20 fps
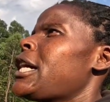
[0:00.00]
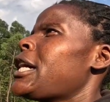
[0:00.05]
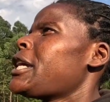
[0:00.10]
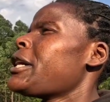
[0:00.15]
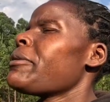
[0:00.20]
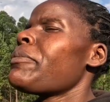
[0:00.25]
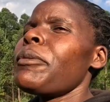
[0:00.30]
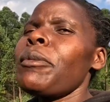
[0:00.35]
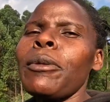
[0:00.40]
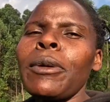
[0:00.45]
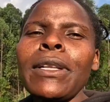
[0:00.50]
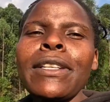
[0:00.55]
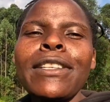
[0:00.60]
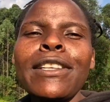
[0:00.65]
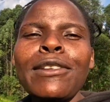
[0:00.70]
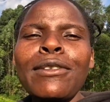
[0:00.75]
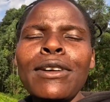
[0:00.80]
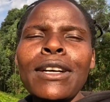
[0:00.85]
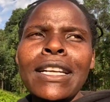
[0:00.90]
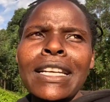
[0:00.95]
people will
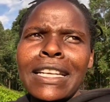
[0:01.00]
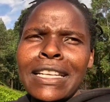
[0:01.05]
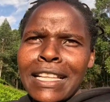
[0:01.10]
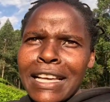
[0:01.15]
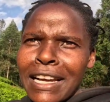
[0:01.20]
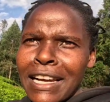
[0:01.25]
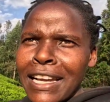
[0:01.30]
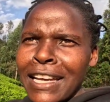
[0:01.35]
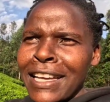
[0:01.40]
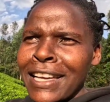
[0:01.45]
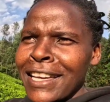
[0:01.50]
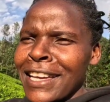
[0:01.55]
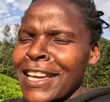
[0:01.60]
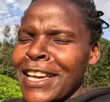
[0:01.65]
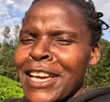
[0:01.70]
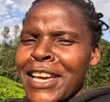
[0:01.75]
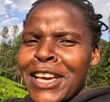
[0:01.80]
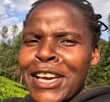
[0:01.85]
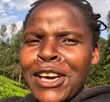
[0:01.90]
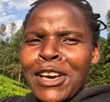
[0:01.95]
see you and they're like,
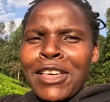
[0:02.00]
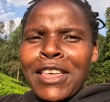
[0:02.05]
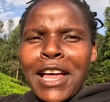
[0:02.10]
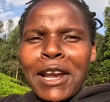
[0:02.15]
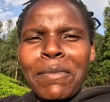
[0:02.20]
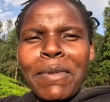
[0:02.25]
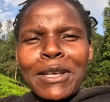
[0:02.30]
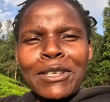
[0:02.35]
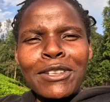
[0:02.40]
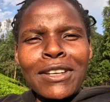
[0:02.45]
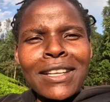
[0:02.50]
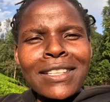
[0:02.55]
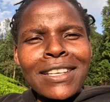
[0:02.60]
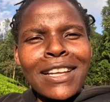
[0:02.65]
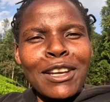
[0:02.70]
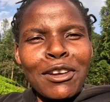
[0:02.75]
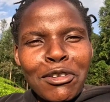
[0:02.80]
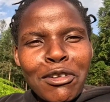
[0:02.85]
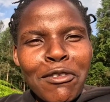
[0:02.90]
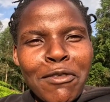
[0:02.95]
that person has
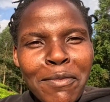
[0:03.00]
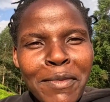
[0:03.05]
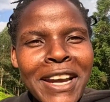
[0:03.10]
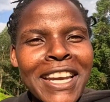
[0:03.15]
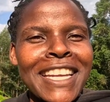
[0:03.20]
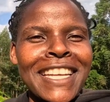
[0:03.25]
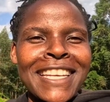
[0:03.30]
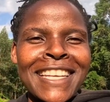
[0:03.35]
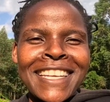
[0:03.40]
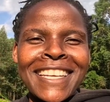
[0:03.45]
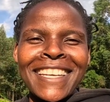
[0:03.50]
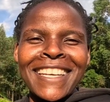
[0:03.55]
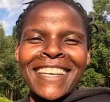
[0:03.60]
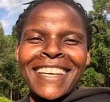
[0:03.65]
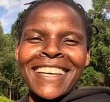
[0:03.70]
a lot of money.